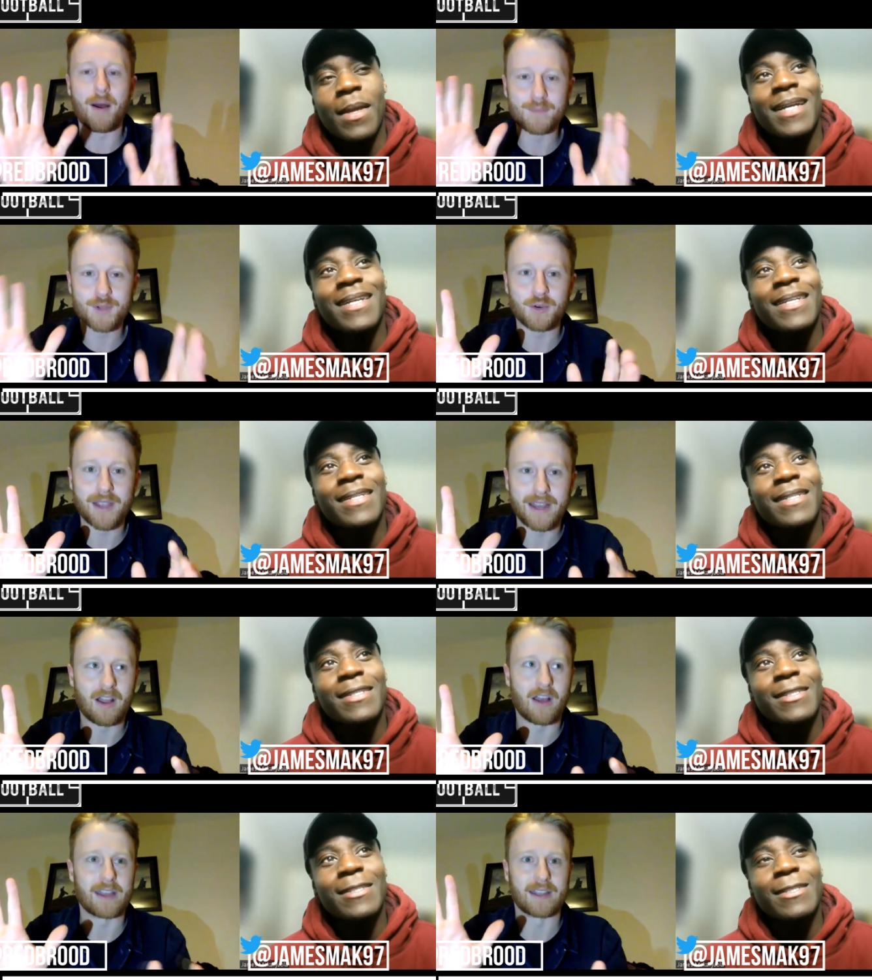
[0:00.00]
Speaker 1: I'm talking
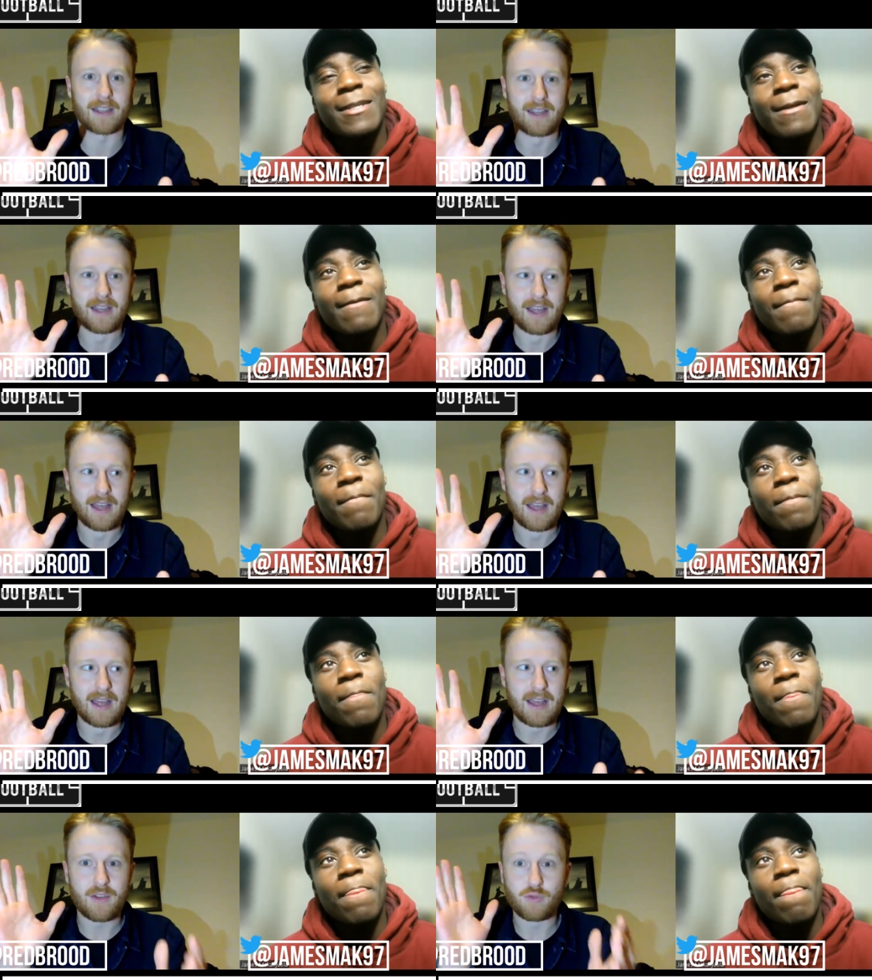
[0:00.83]
like
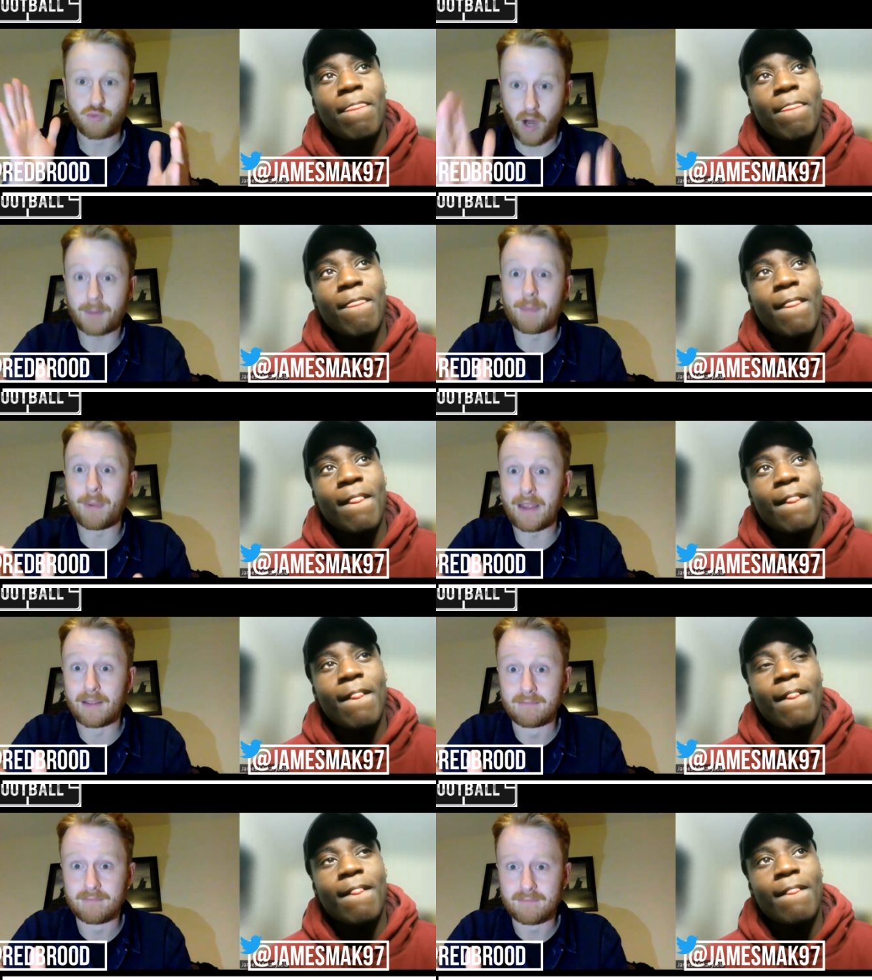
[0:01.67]
rugby,
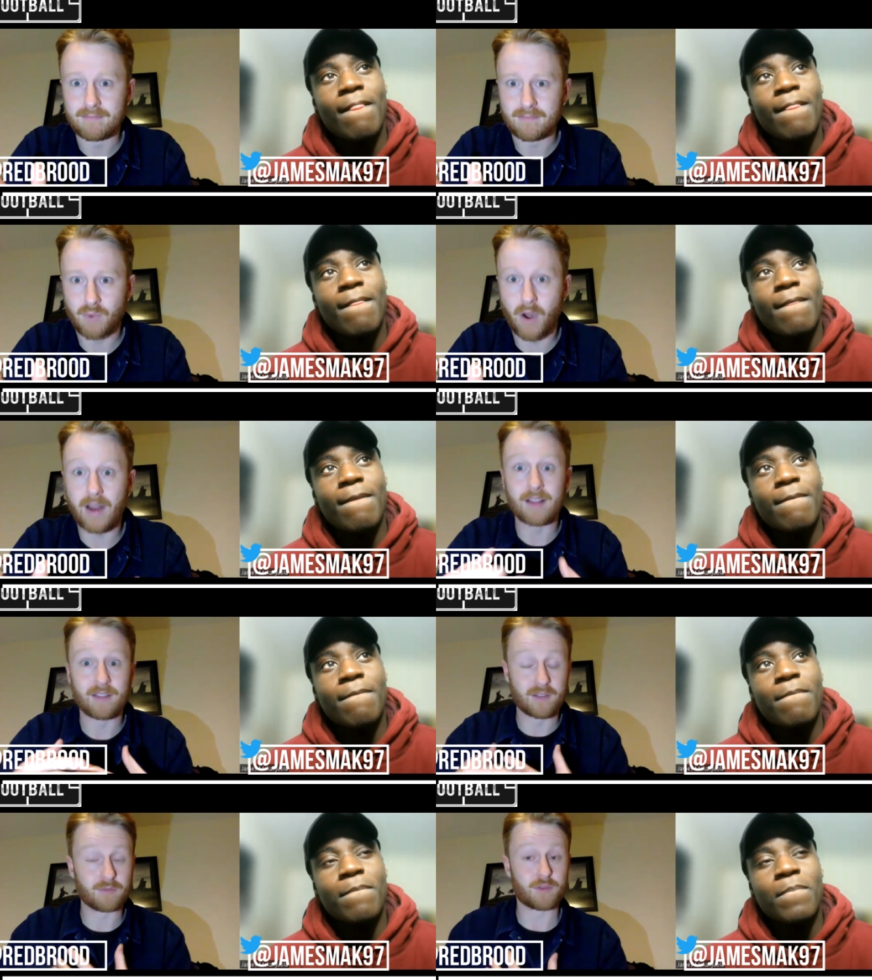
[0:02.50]
right?
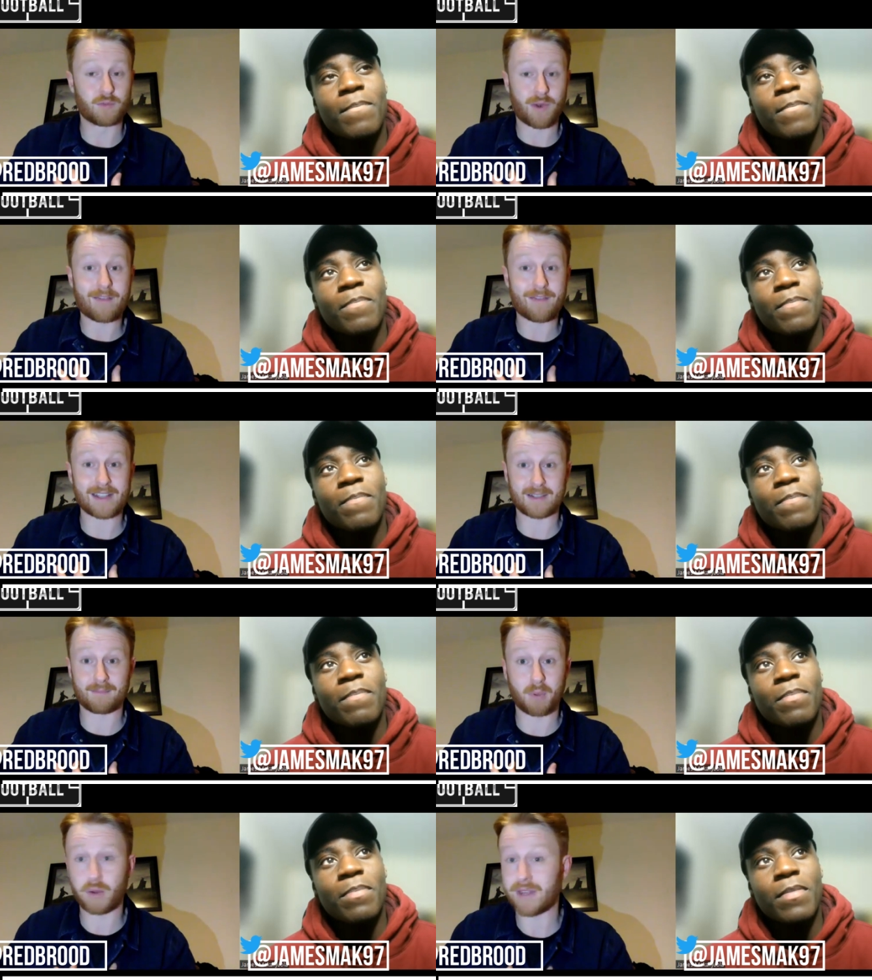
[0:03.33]
The the ref has a
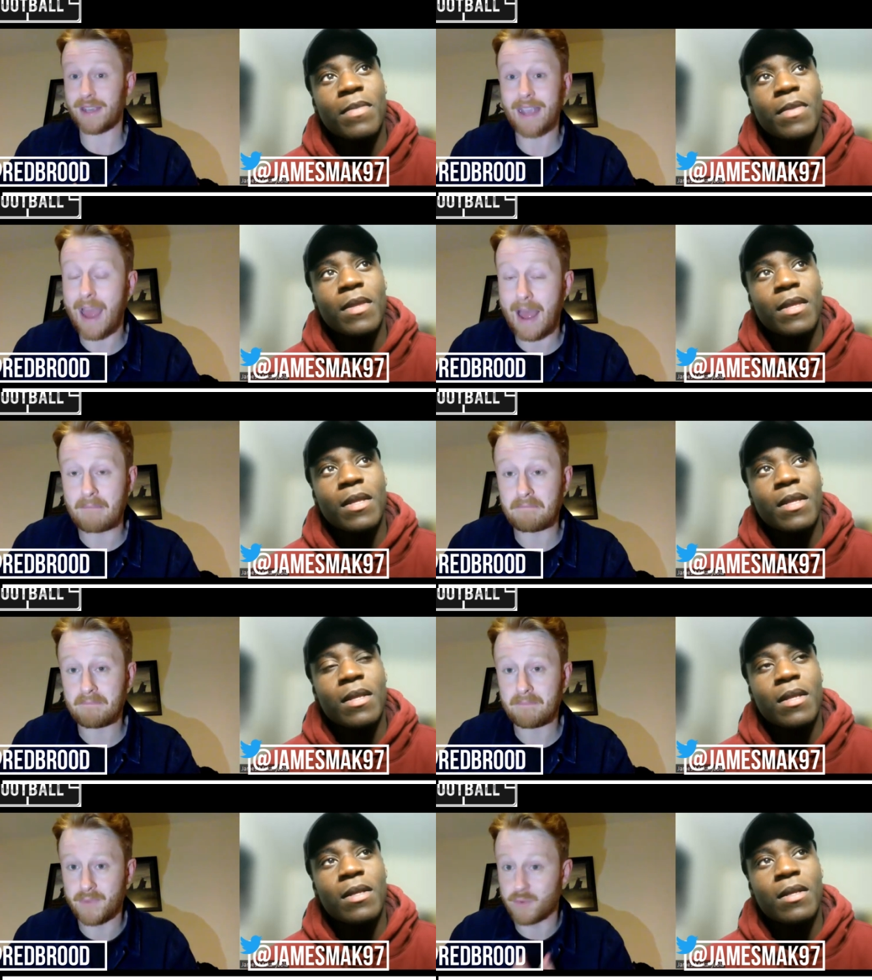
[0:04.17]
body cam.
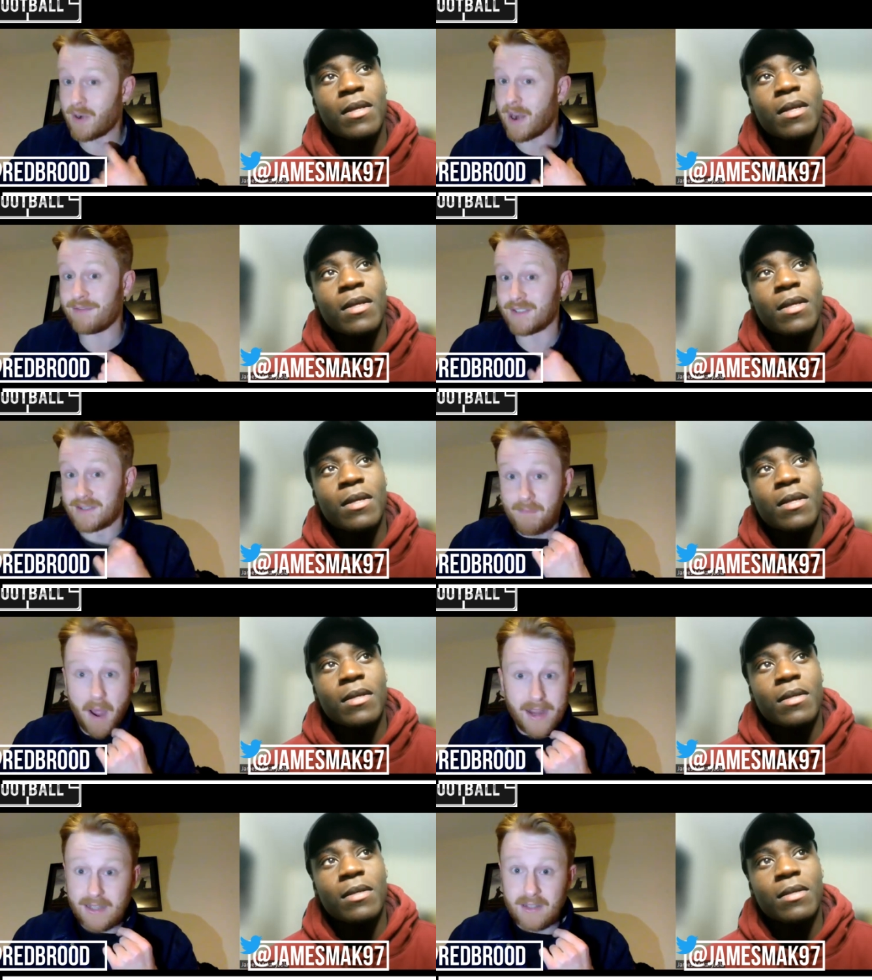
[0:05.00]
The ref is
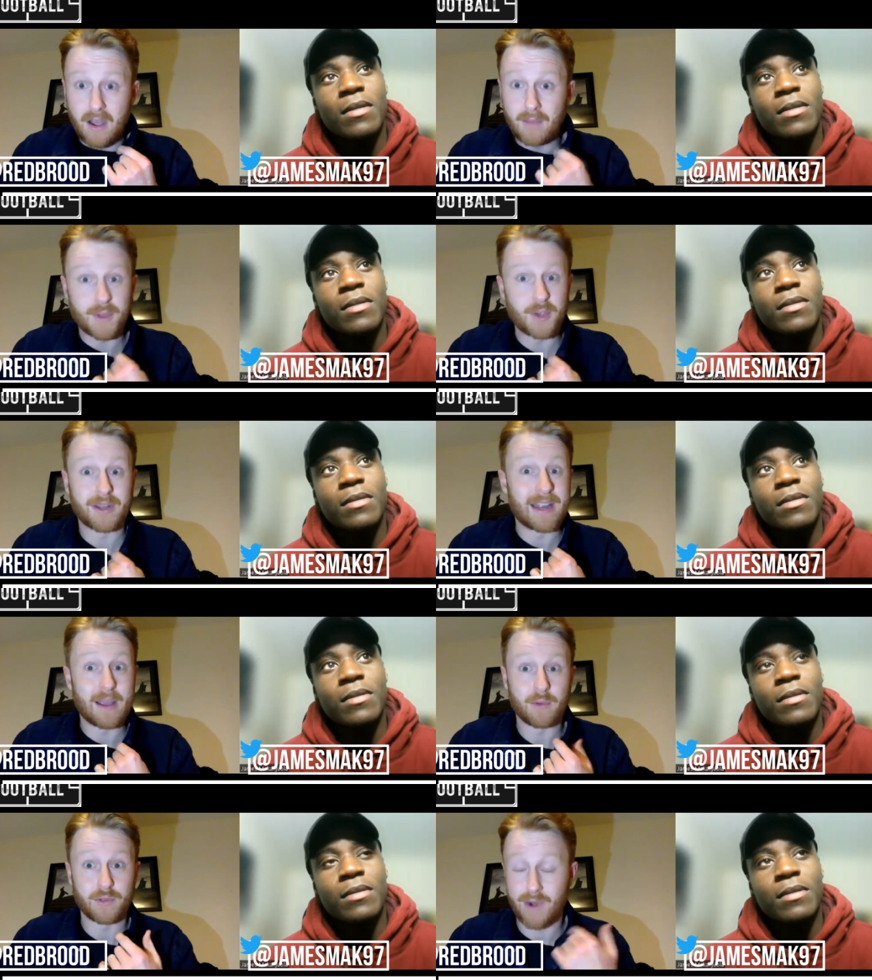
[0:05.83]
mic'd up. You can
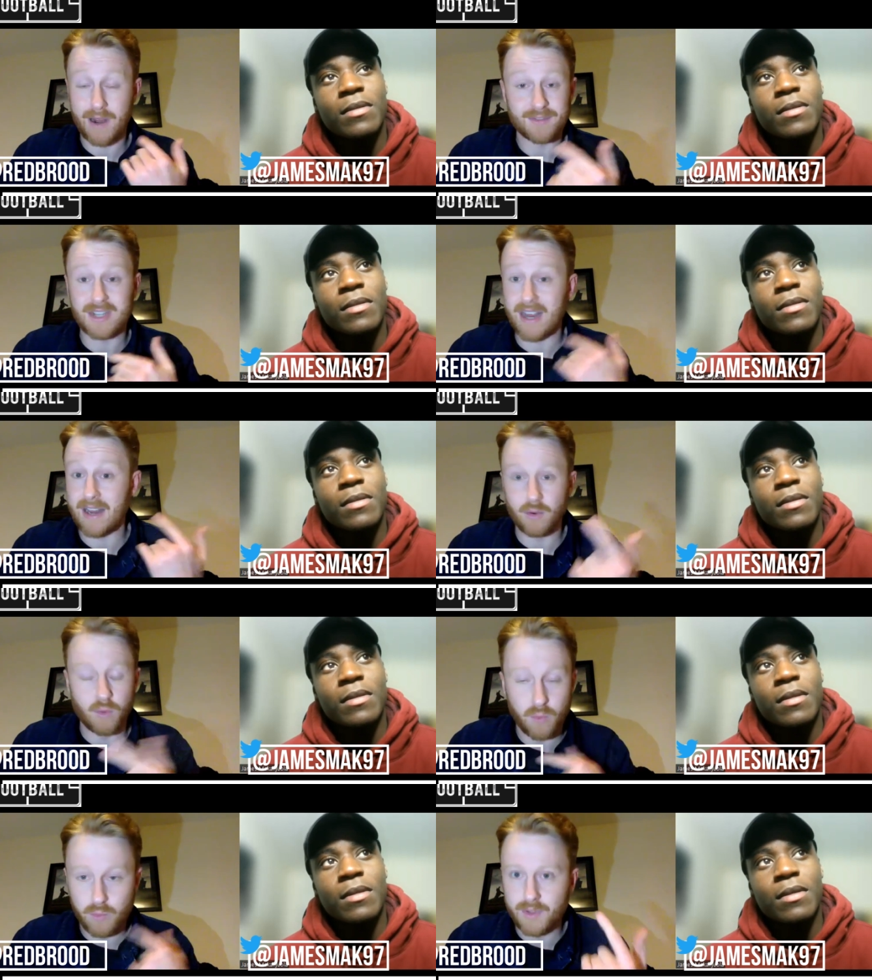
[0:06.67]
hear what the ref's saying
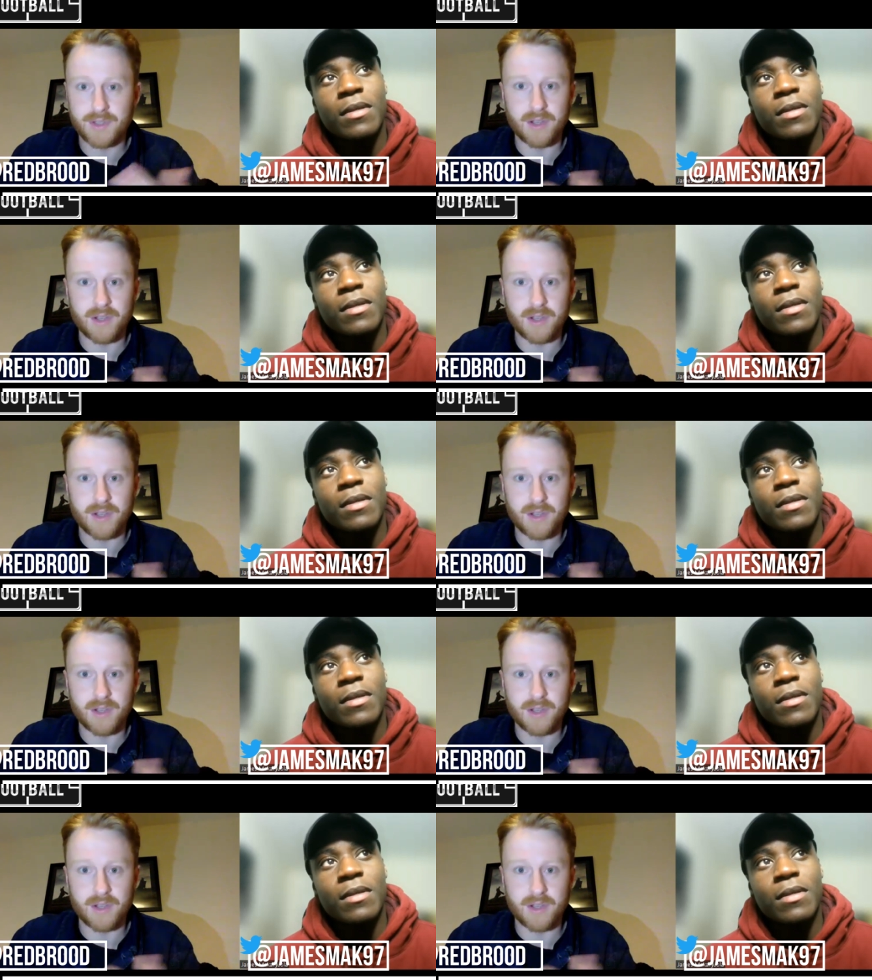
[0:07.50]
all the